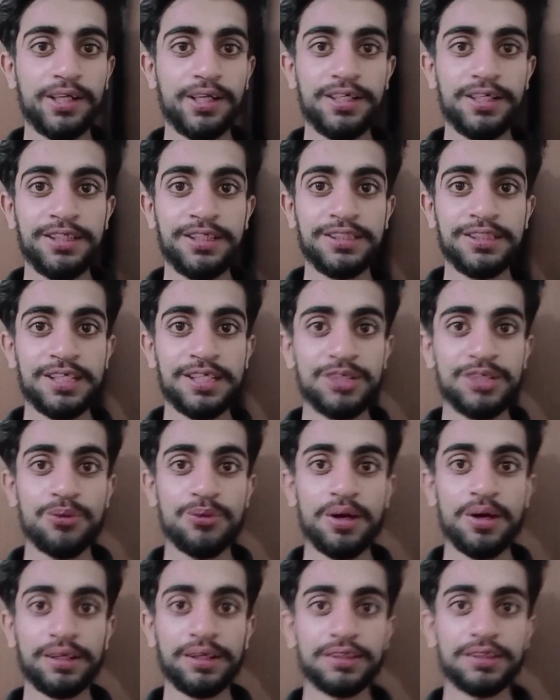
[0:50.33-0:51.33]
He's
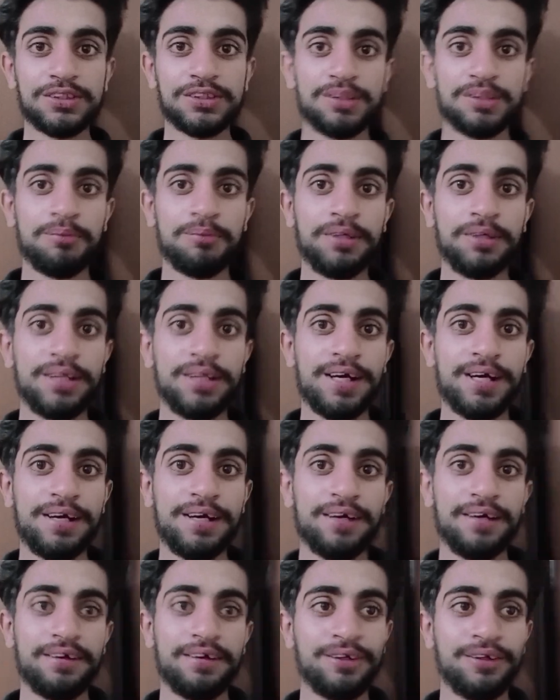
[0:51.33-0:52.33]
enjoying the summer,
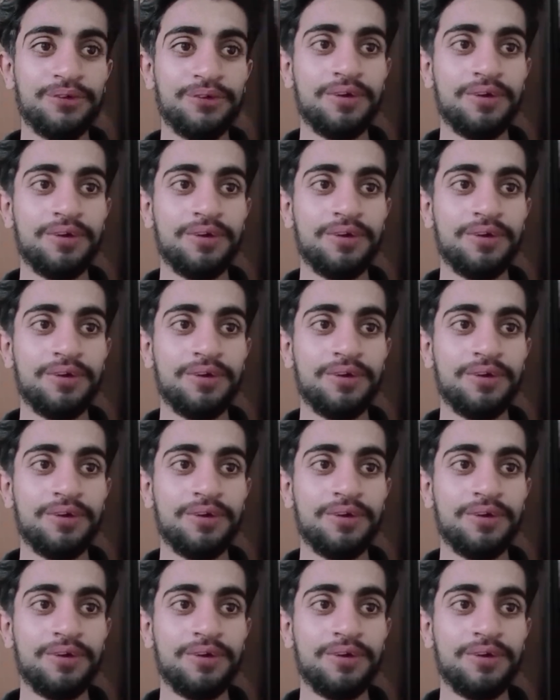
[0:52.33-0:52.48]
and